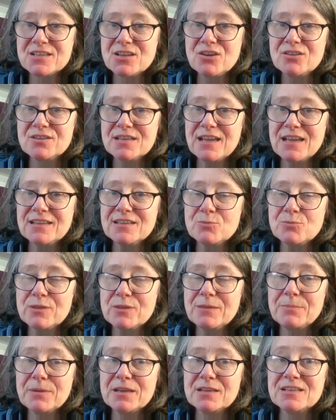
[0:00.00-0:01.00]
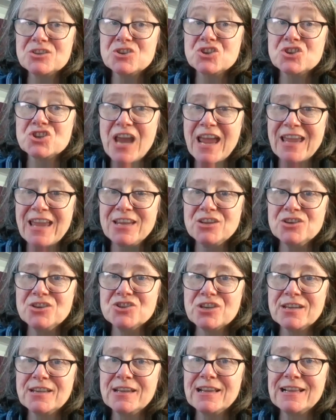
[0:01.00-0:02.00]
associated with it because it's
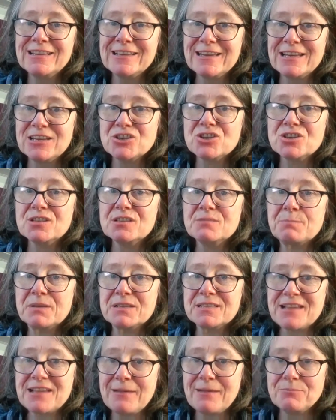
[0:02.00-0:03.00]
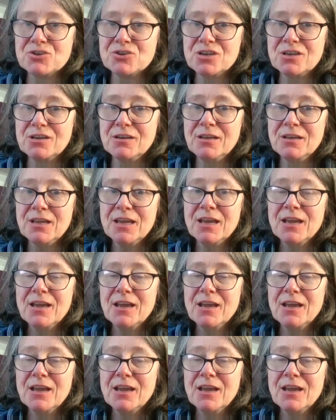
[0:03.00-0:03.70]
changing clinicians' perception